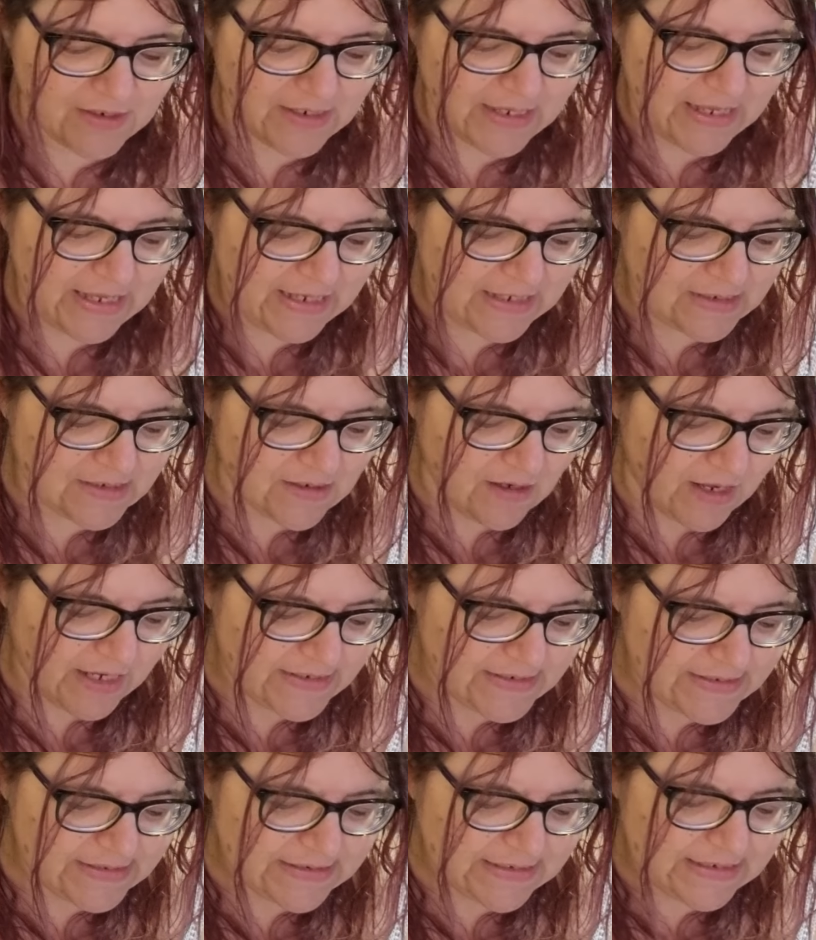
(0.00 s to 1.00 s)
and I
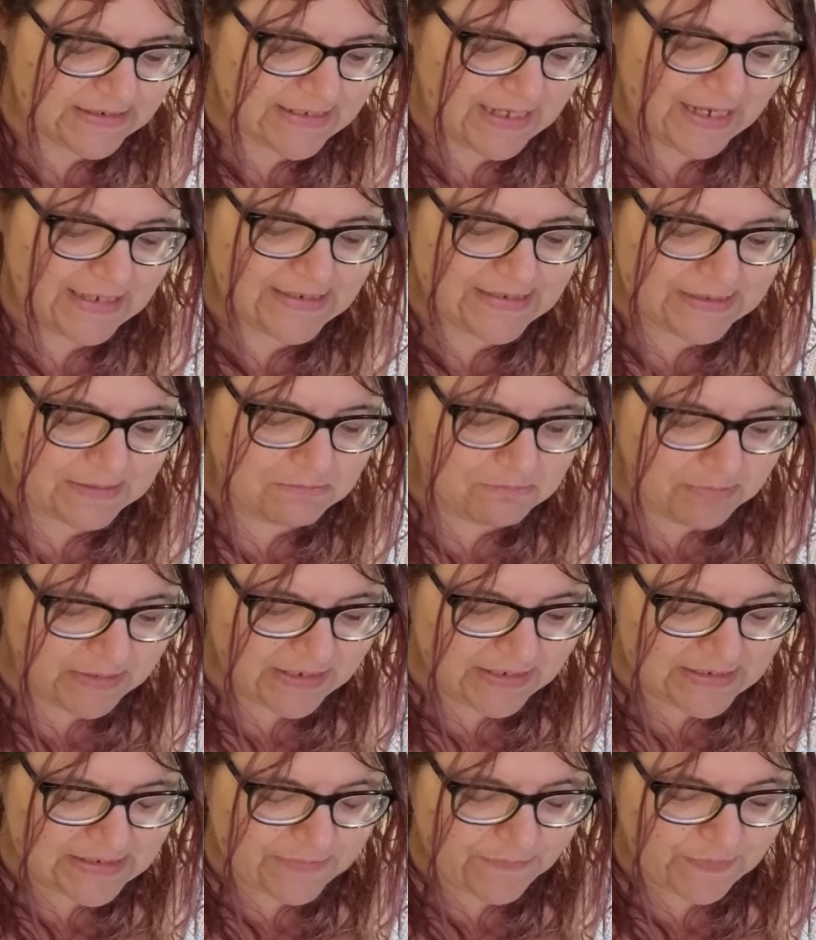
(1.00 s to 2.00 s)
just need to add some
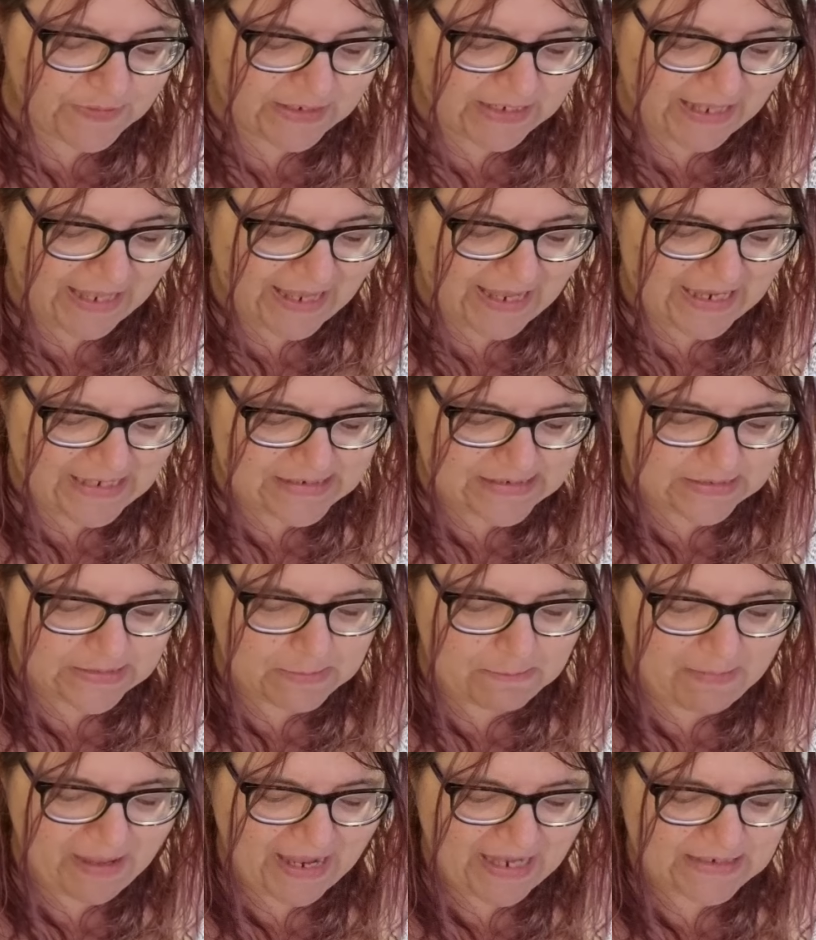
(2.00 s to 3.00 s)
beads for the cat and the
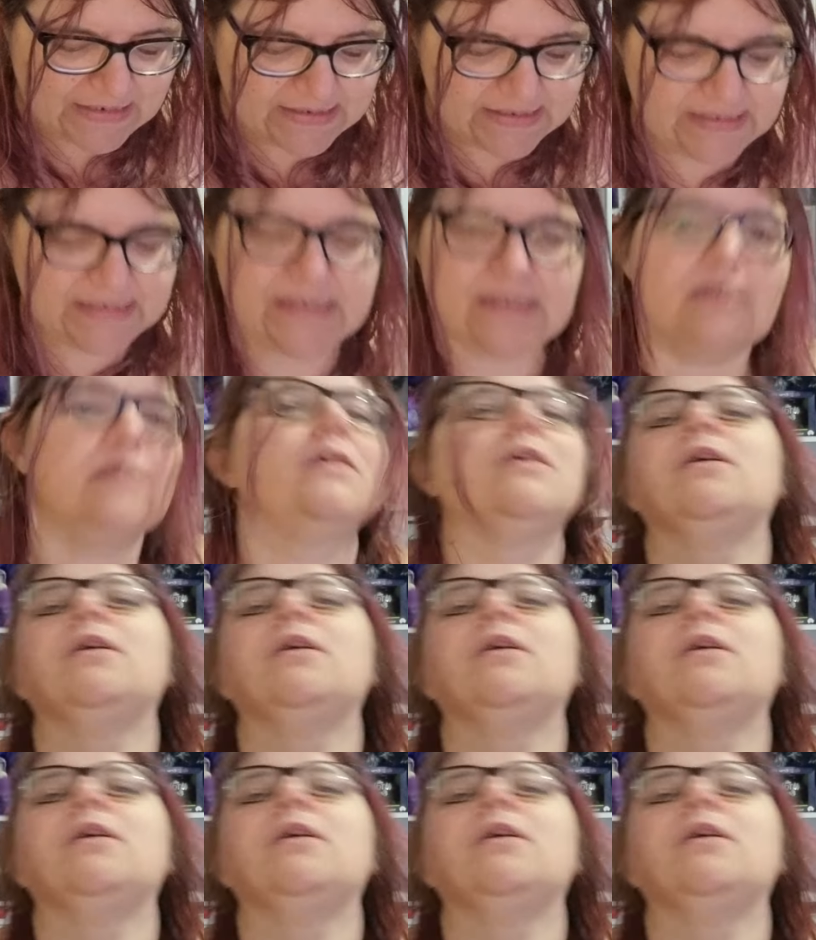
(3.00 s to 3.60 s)
bats.